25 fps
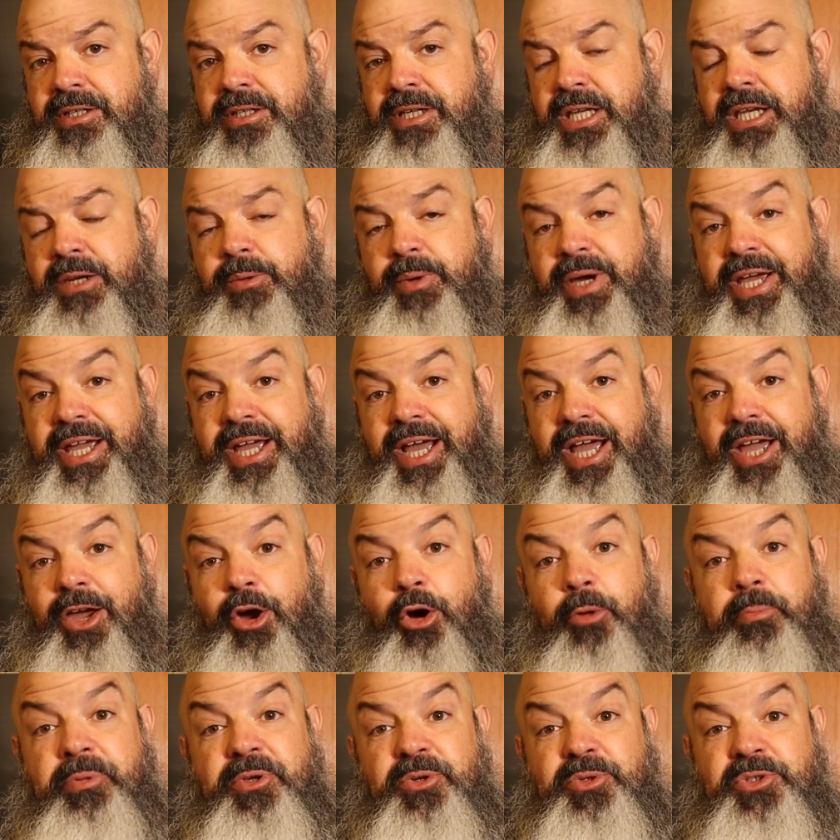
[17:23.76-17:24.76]
Anyway, I
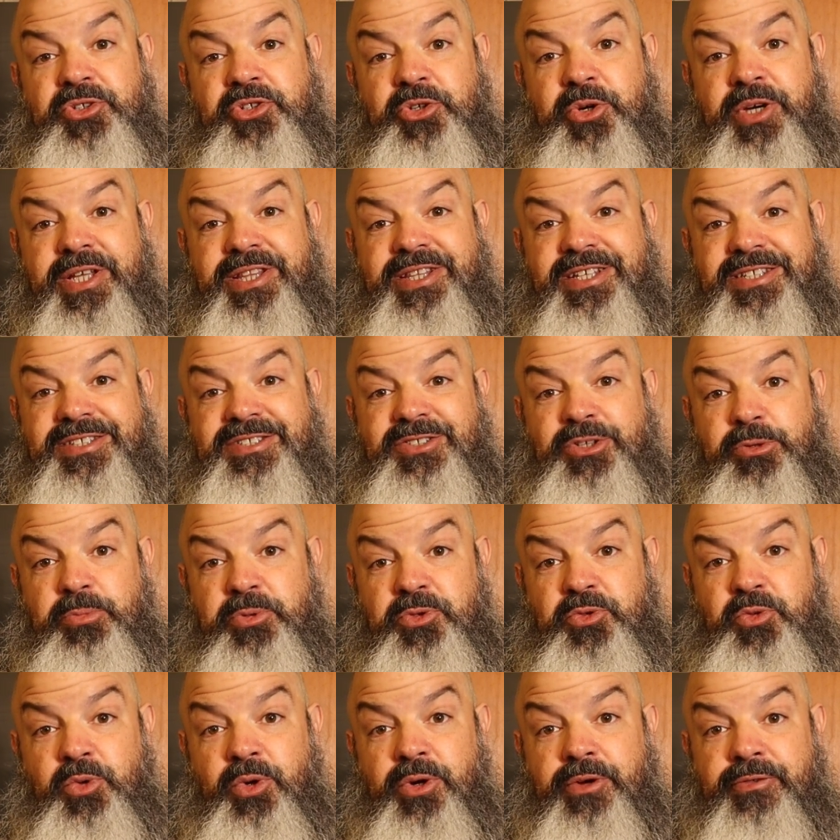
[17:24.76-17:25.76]
hope you enjoyed this Super
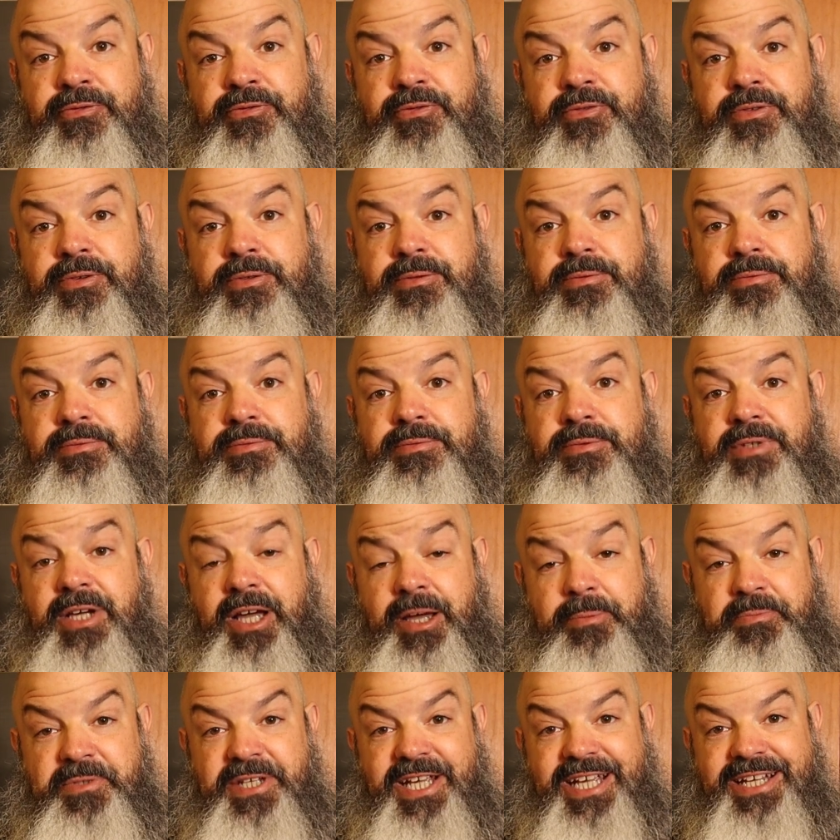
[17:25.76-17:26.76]
Dwarf
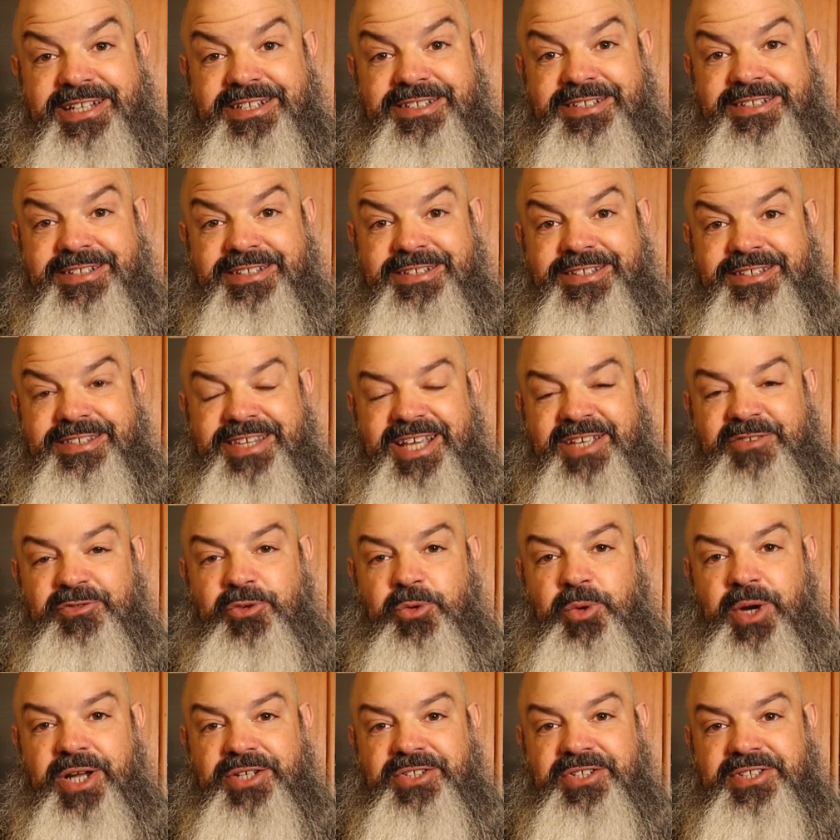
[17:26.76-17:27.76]
update. Thanks for
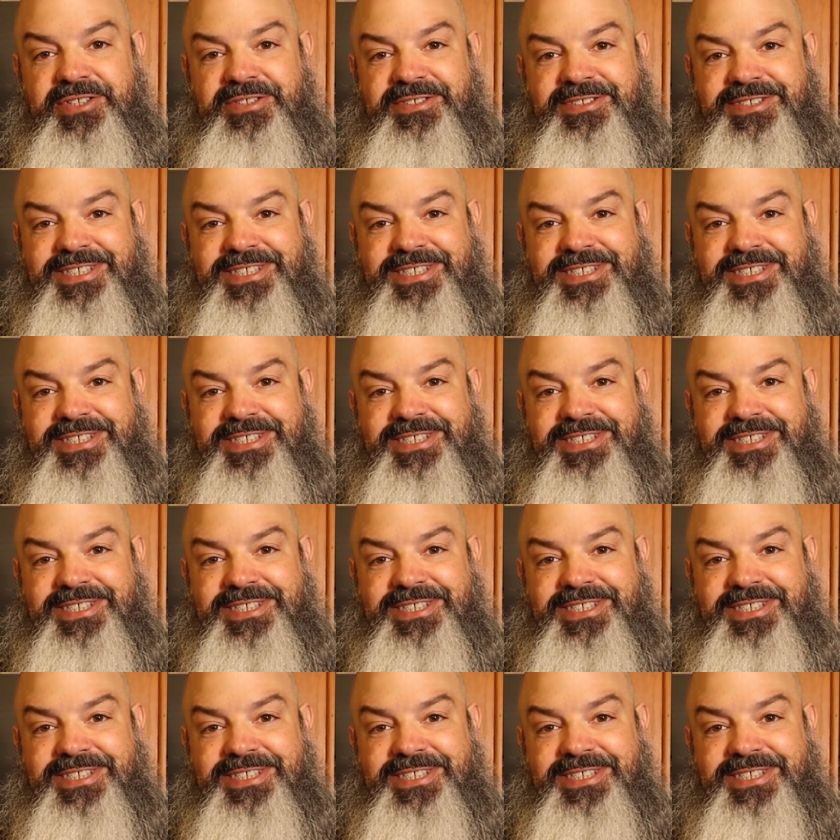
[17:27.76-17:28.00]
watching.